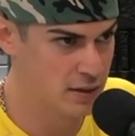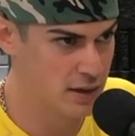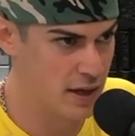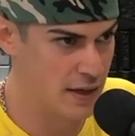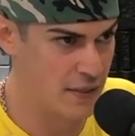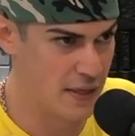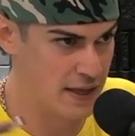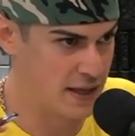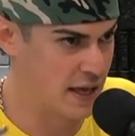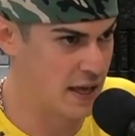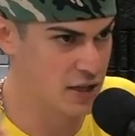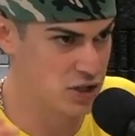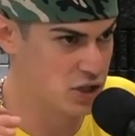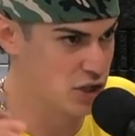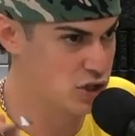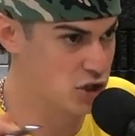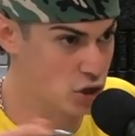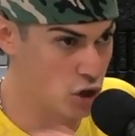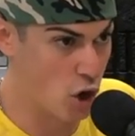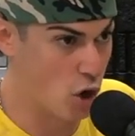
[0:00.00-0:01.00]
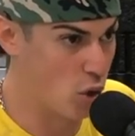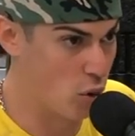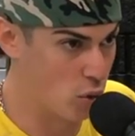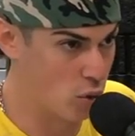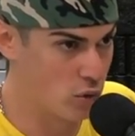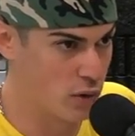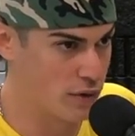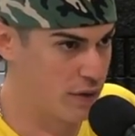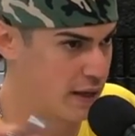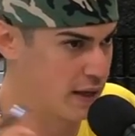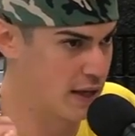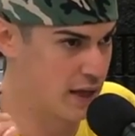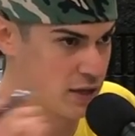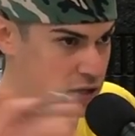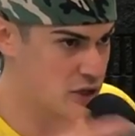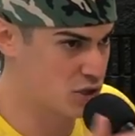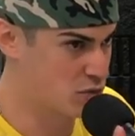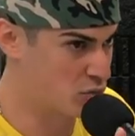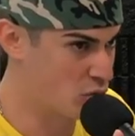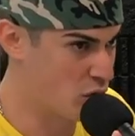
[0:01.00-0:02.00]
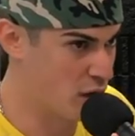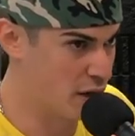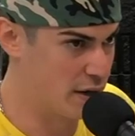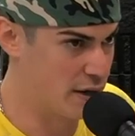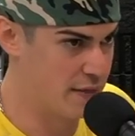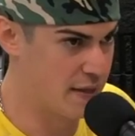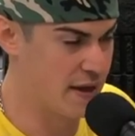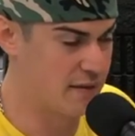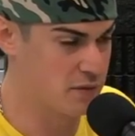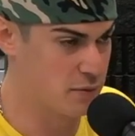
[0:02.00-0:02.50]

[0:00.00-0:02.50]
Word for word: and they can't just go and they can't just run and they have